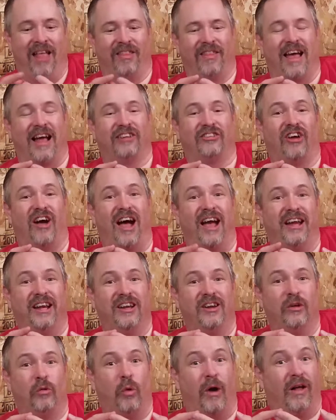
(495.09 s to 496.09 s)
That's
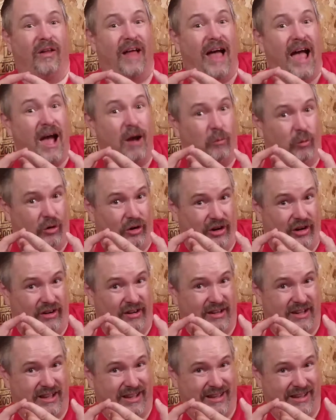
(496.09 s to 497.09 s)
heightened while at
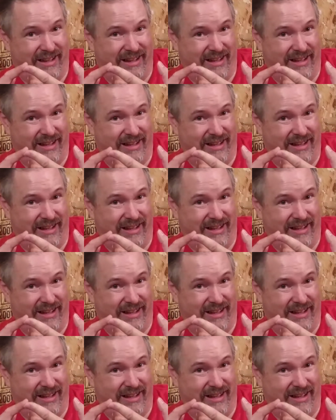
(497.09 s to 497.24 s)
work.